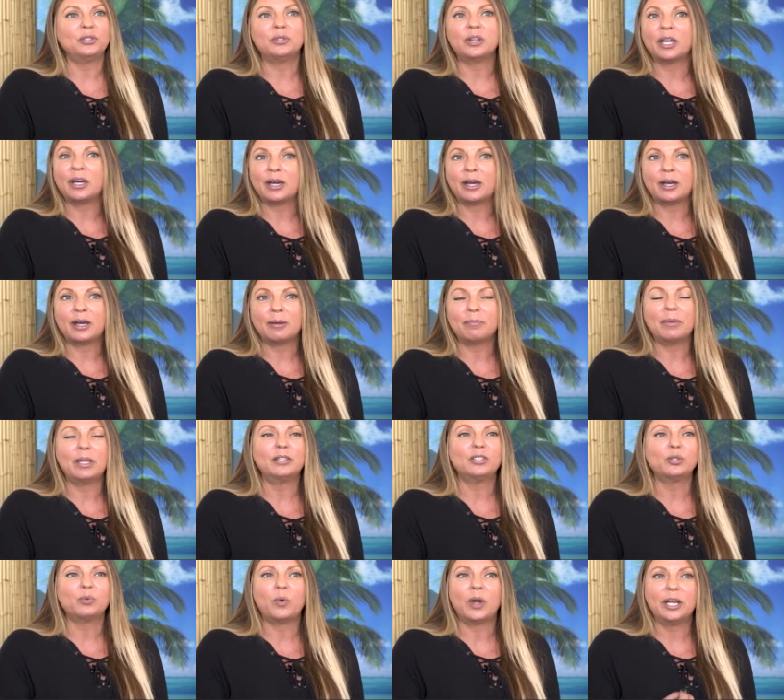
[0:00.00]
You come,
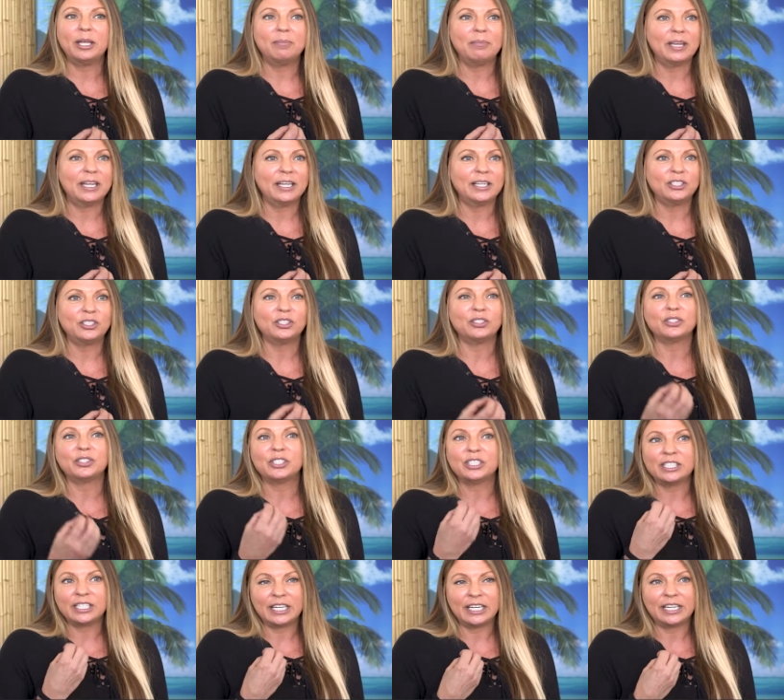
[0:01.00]
20 minutes, you'll
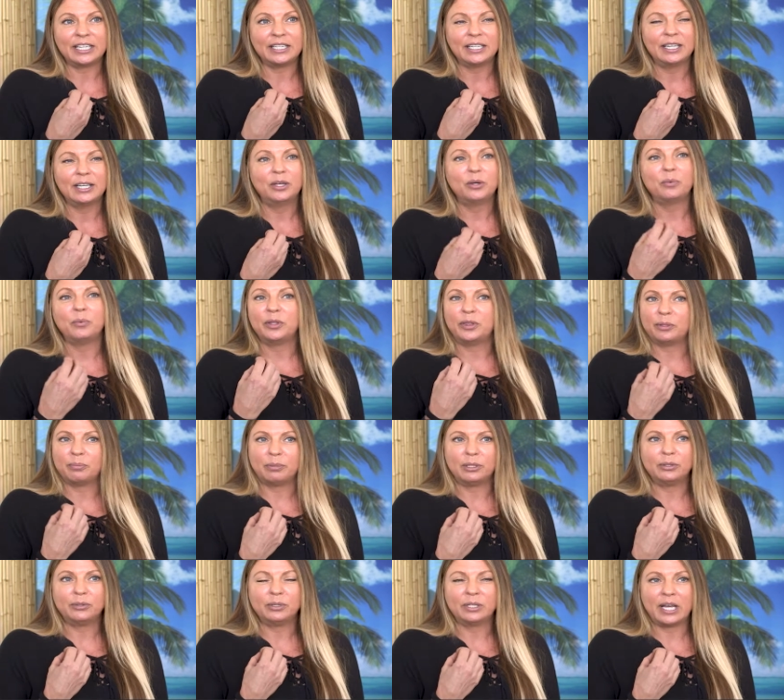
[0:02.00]
sit with the
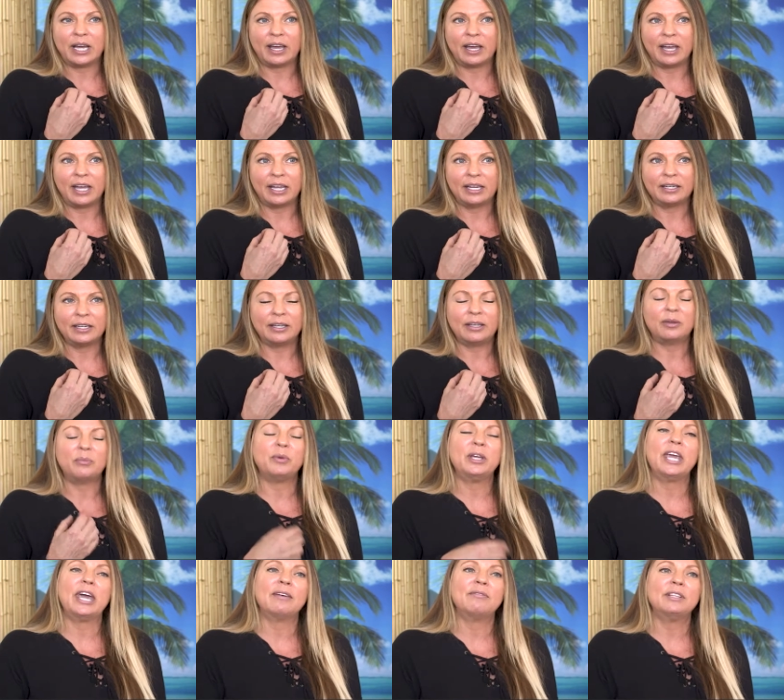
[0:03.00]
blue light, and
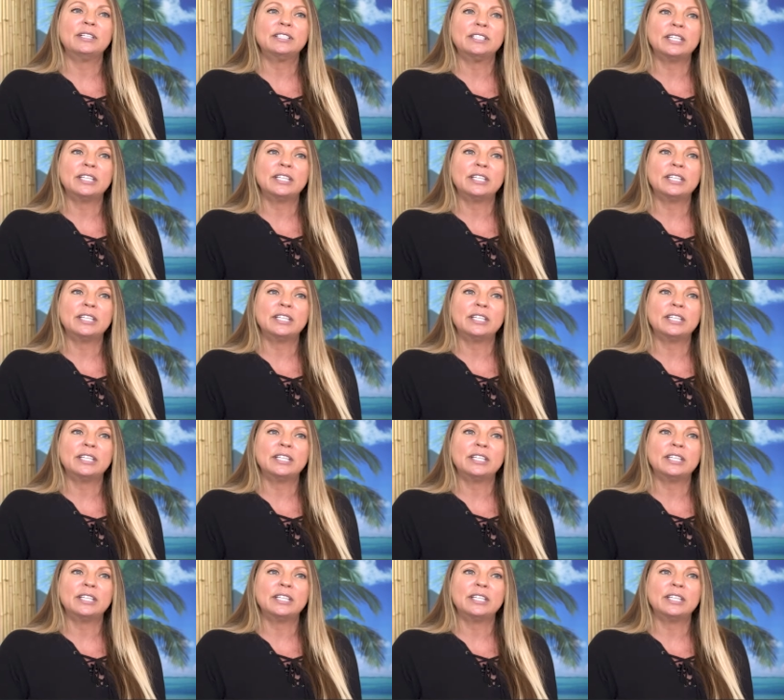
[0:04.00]
we have the